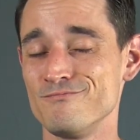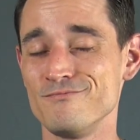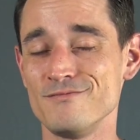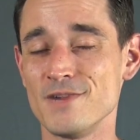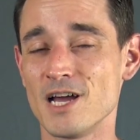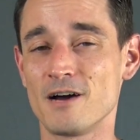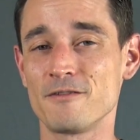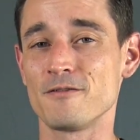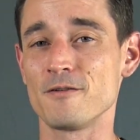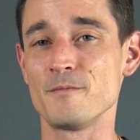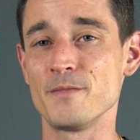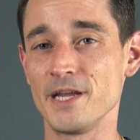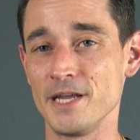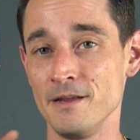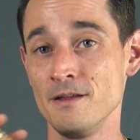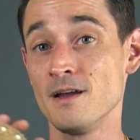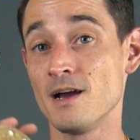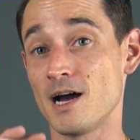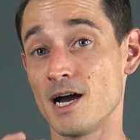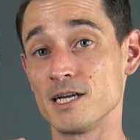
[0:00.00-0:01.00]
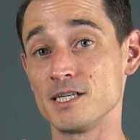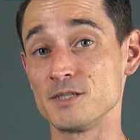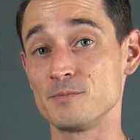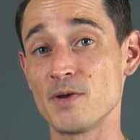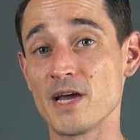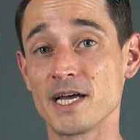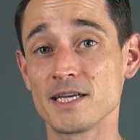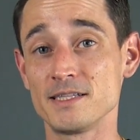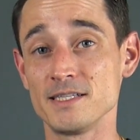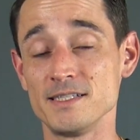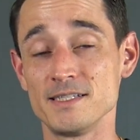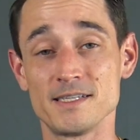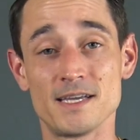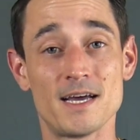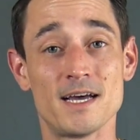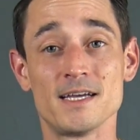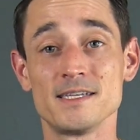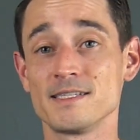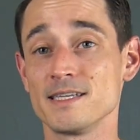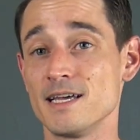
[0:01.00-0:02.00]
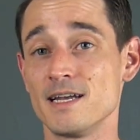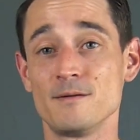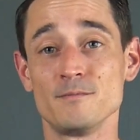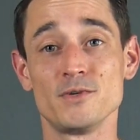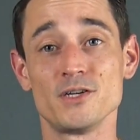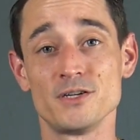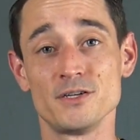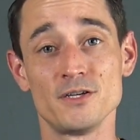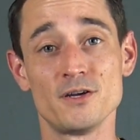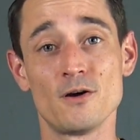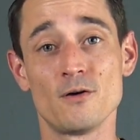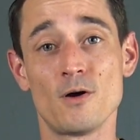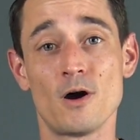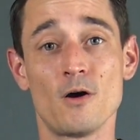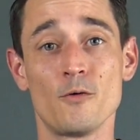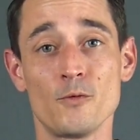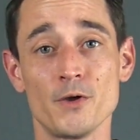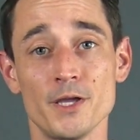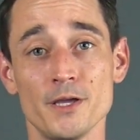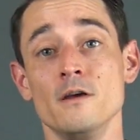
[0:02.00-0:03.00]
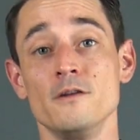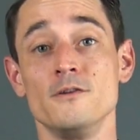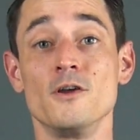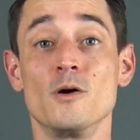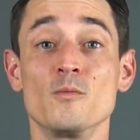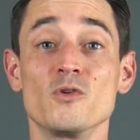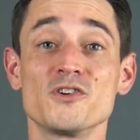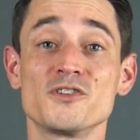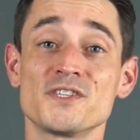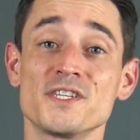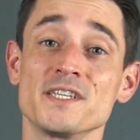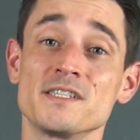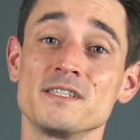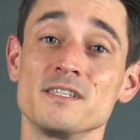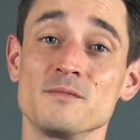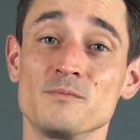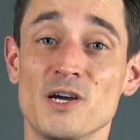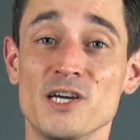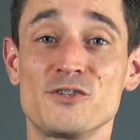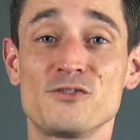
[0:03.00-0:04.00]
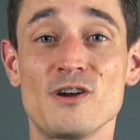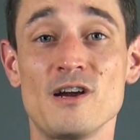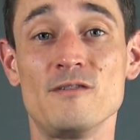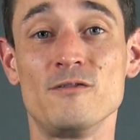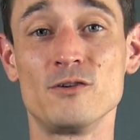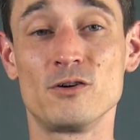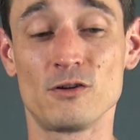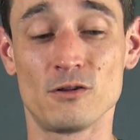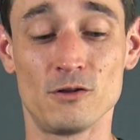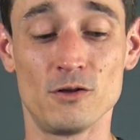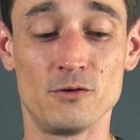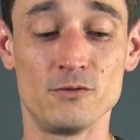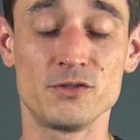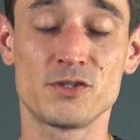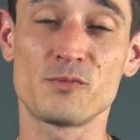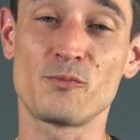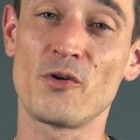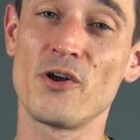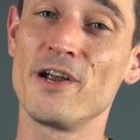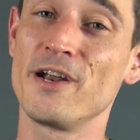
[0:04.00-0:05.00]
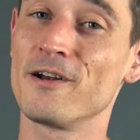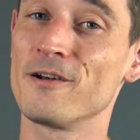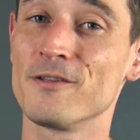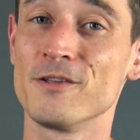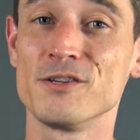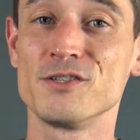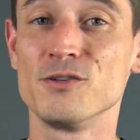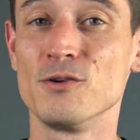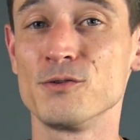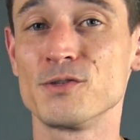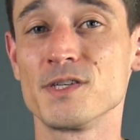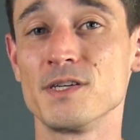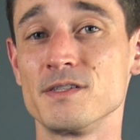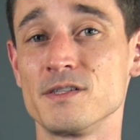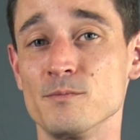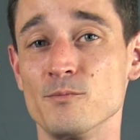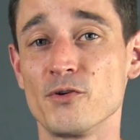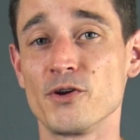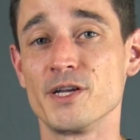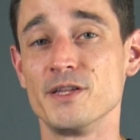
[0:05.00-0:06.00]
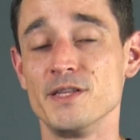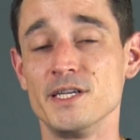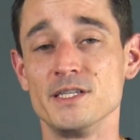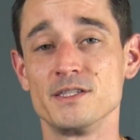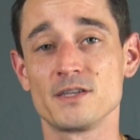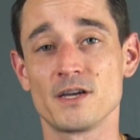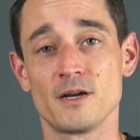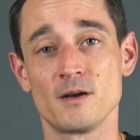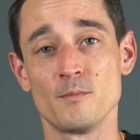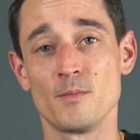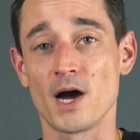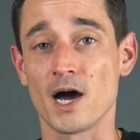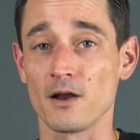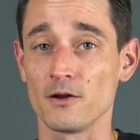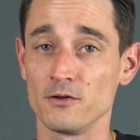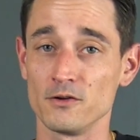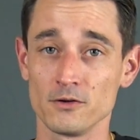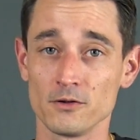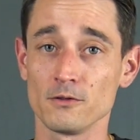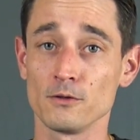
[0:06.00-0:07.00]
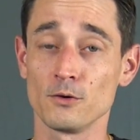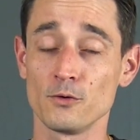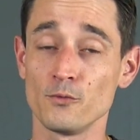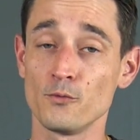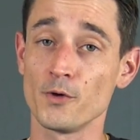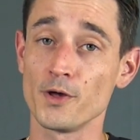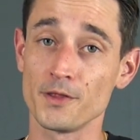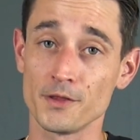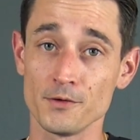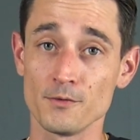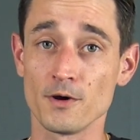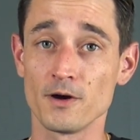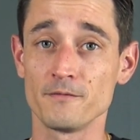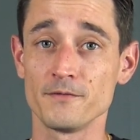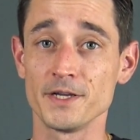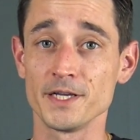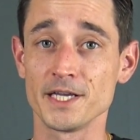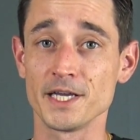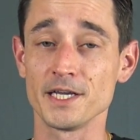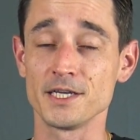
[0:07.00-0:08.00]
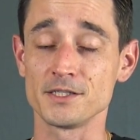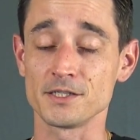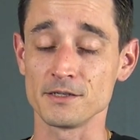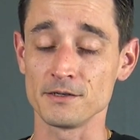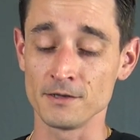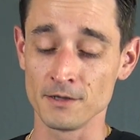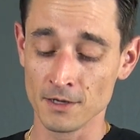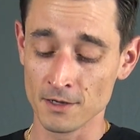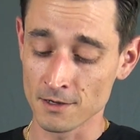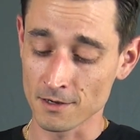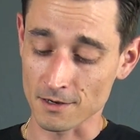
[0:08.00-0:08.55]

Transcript: Not for me. I just pack these guys and I'm good to go all week. Number six is my travel cologne sprayer. There's no sense in bringing the entire bottle of cologne with you on vacation.